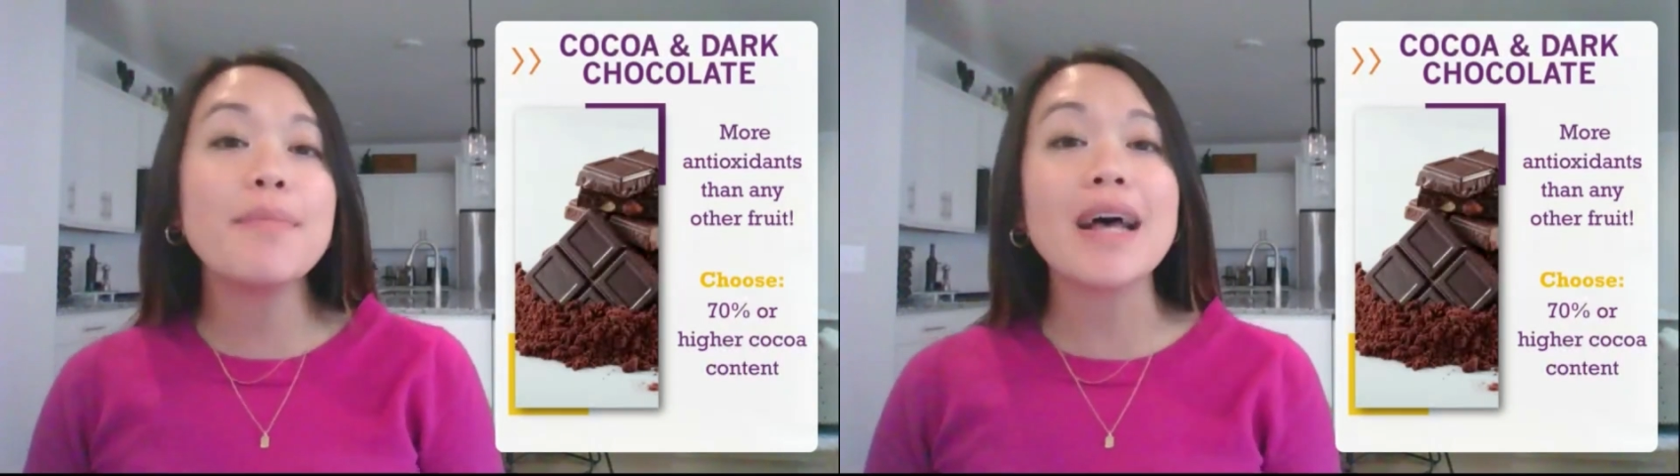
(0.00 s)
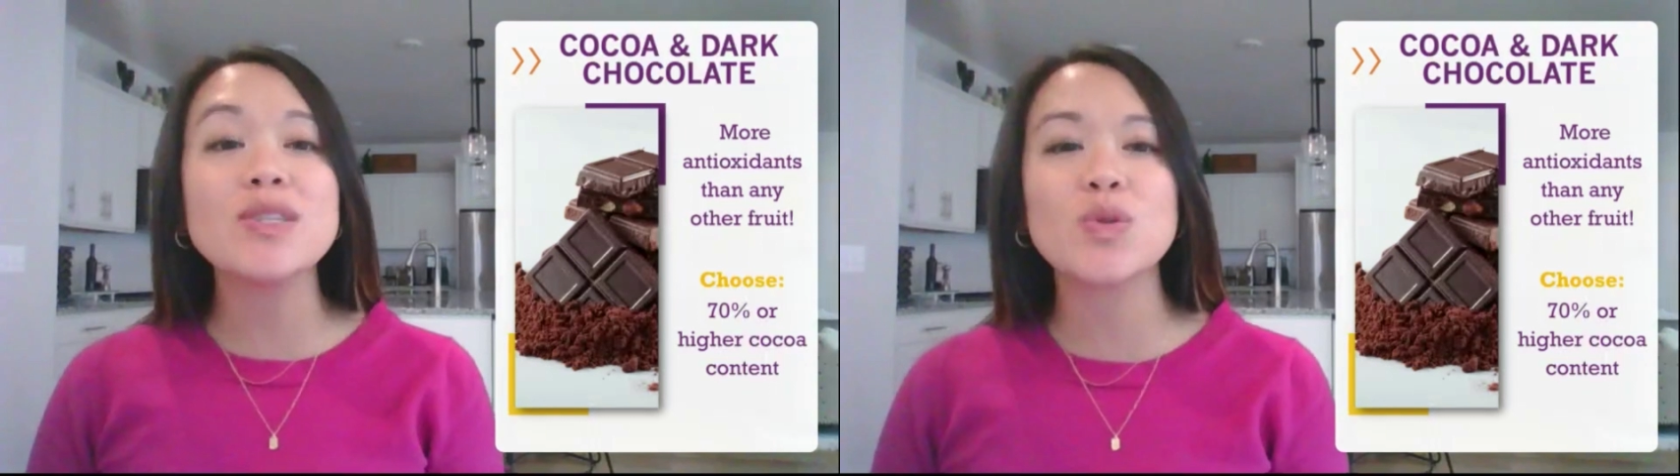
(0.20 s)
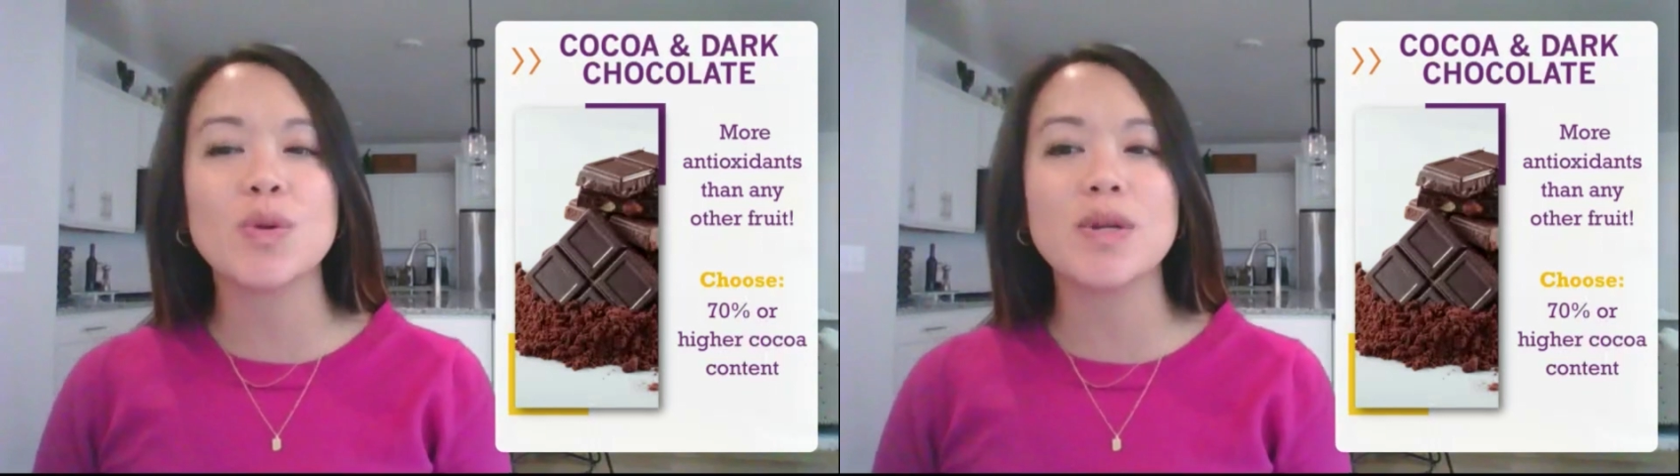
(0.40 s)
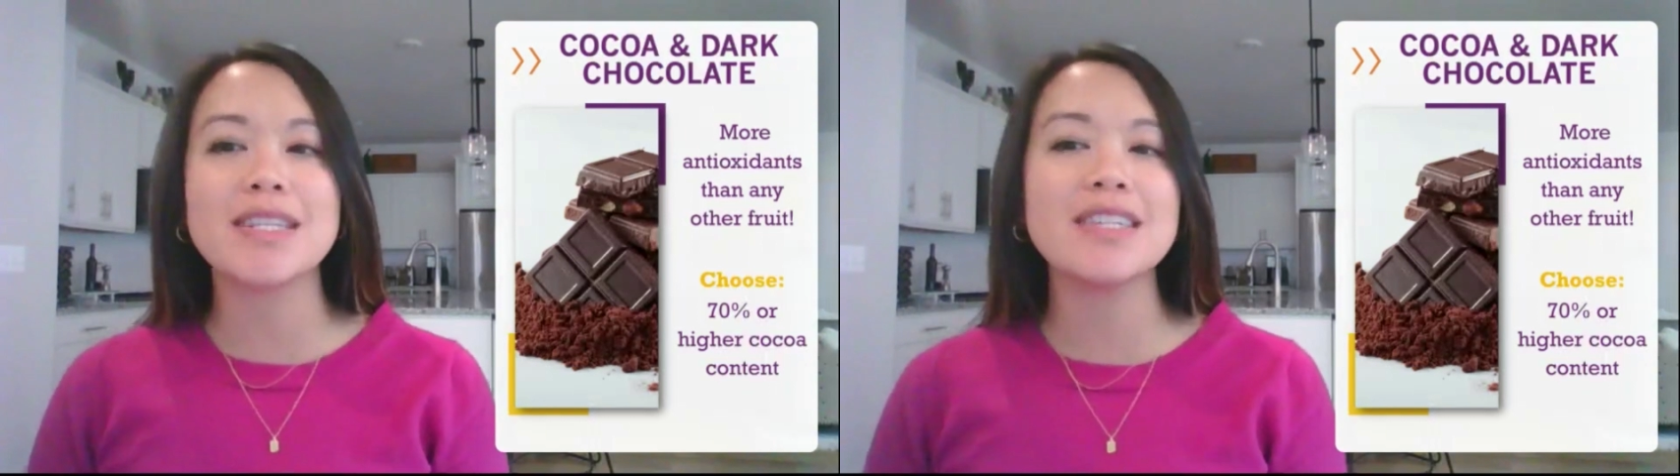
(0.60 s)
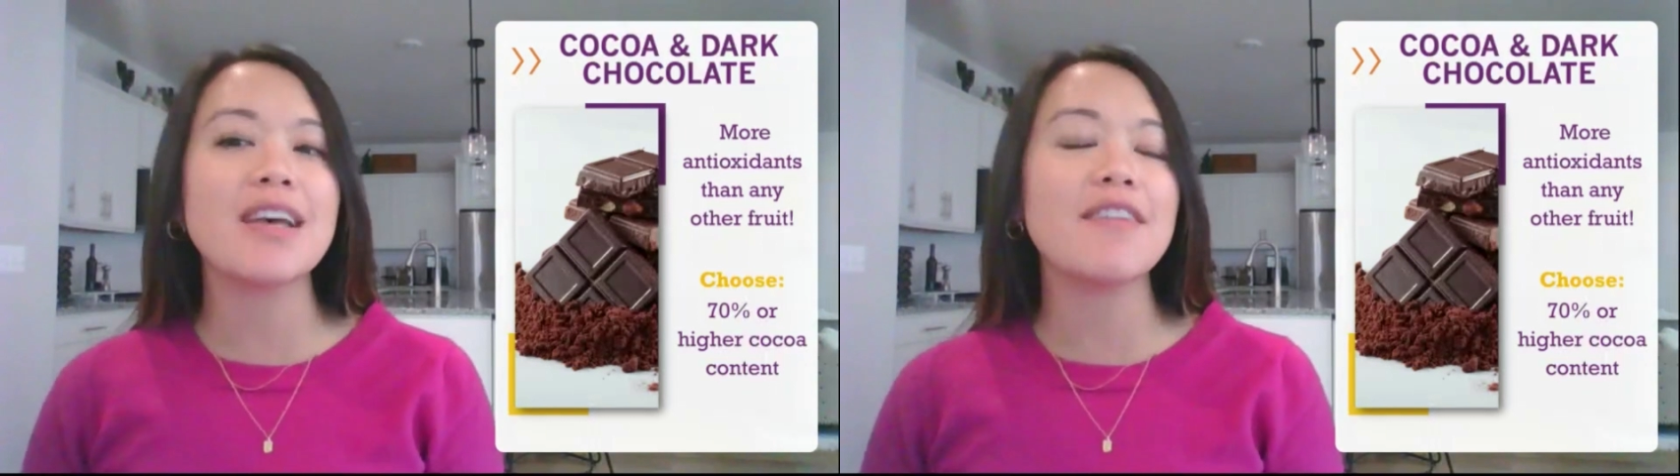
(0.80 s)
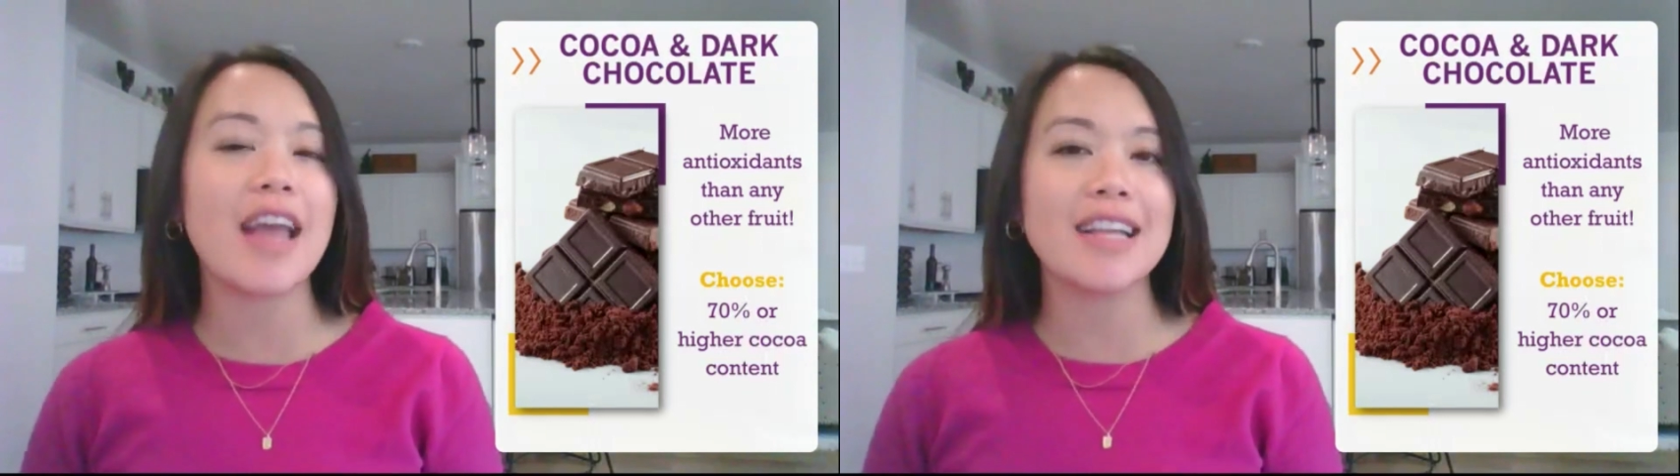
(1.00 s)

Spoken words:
the best sources of